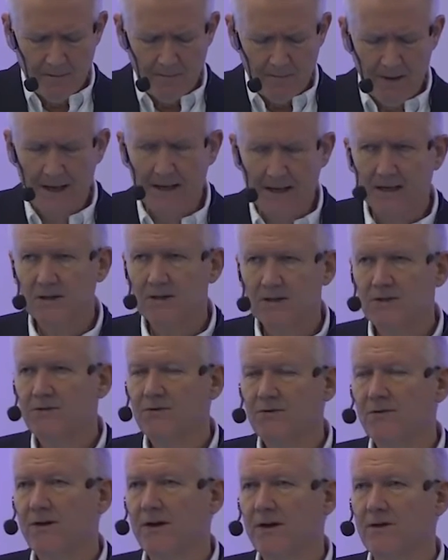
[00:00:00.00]
Back in
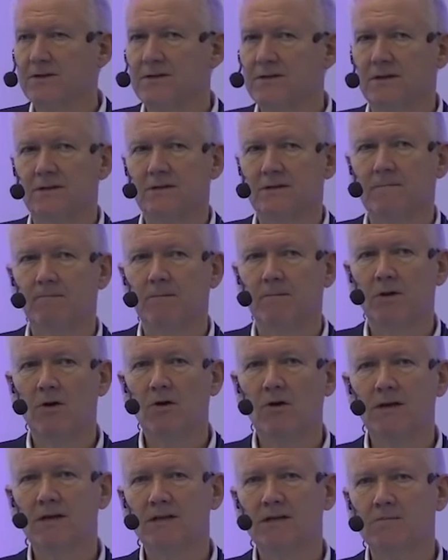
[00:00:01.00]
2000,
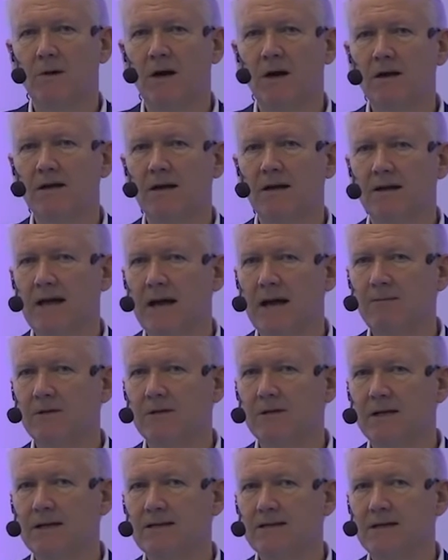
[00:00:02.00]
Nokia's market
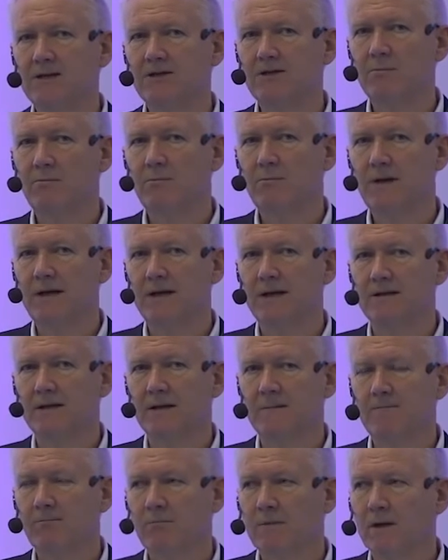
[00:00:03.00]
capitalization peaked
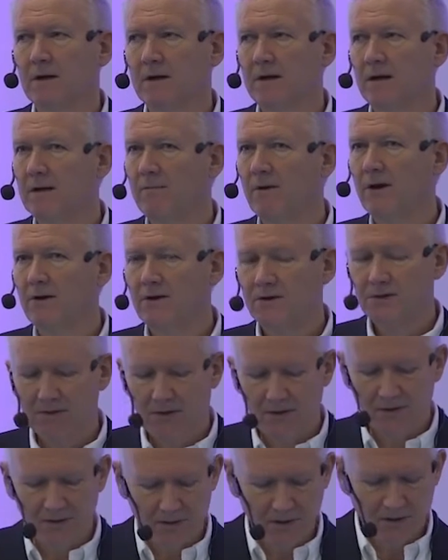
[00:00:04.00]
at about
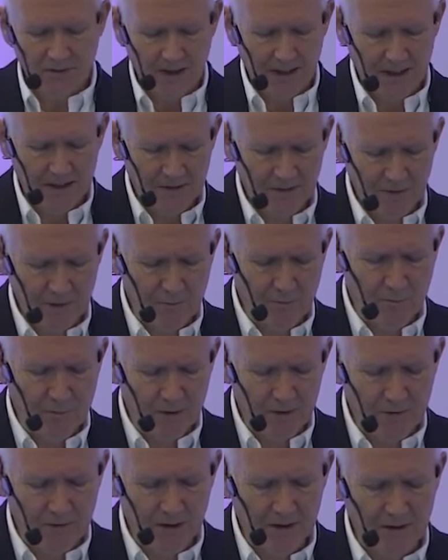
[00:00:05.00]
$222
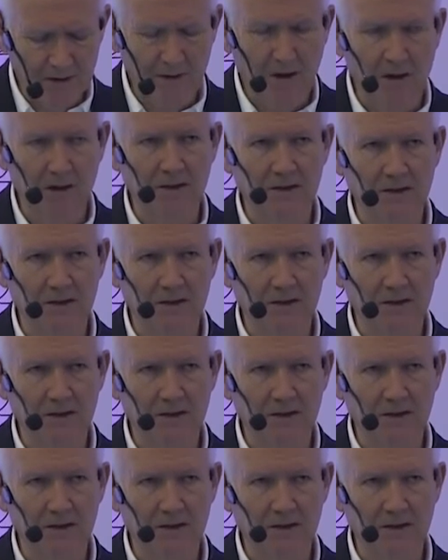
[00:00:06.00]
billion.